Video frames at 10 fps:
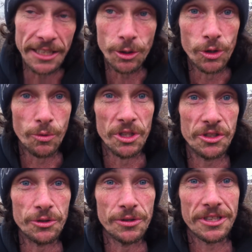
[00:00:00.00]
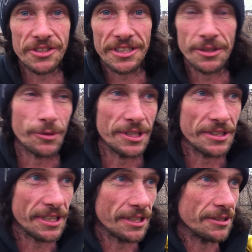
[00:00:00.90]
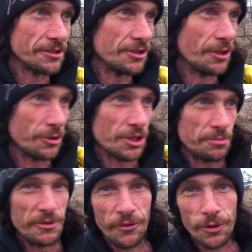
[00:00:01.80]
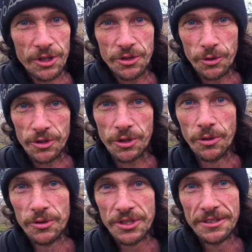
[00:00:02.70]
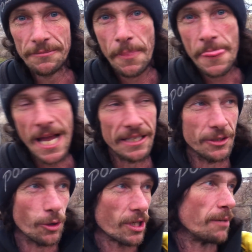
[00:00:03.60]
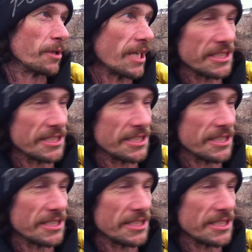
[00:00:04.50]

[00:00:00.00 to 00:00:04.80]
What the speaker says: I like those ones too because I can go in there, you know, just before the store's closing. And I know a couple